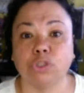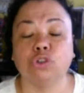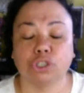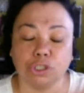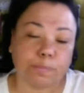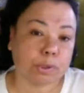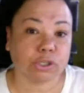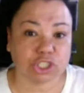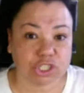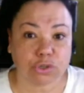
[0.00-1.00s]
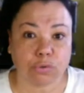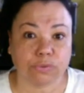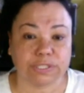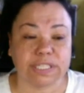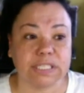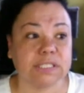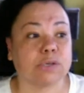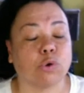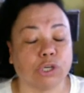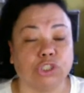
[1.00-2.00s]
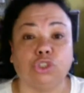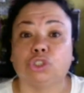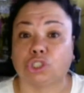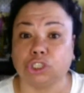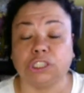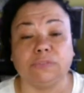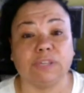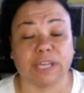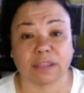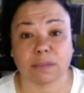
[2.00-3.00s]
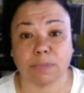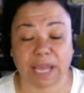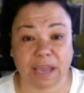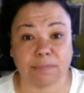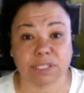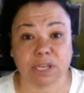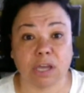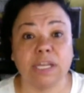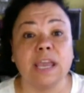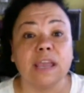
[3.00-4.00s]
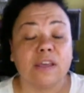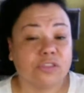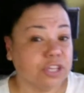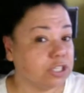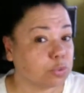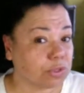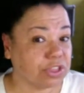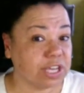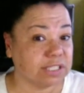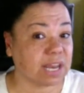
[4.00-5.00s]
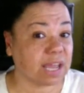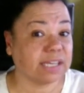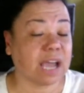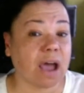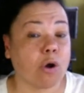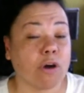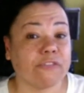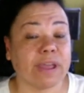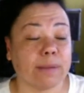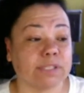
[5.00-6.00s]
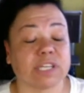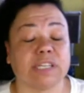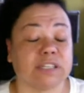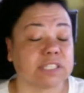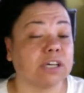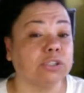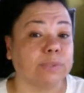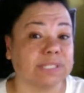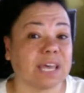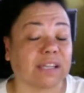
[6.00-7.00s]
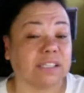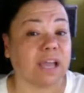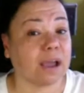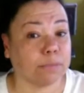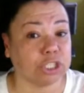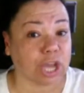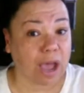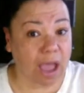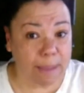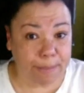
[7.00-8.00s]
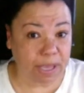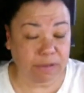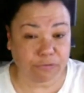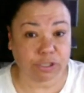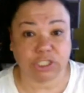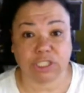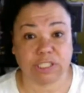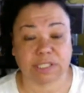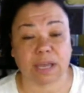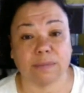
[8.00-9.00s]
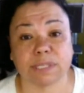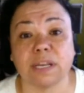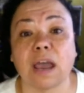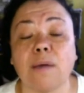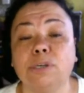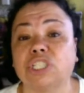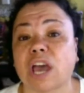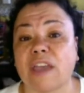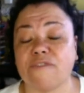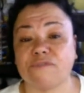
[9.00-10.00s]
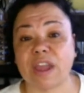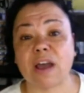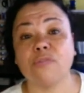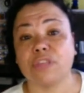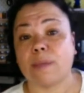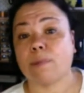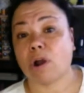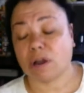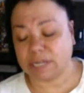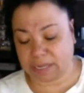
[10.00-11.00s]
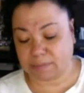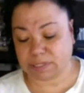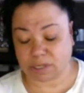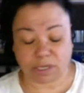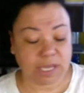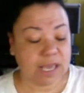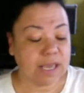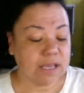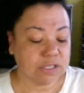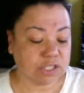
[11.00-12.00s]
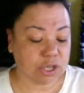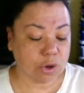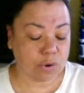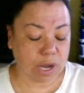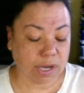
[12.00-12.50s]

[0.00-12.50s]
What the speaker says: could purchase overseas, or you could even get them in Amazon. These were things that I got off of Amazon, and I'll tell you exactly how much I paid for each of these items and how much I found them on Amazon. So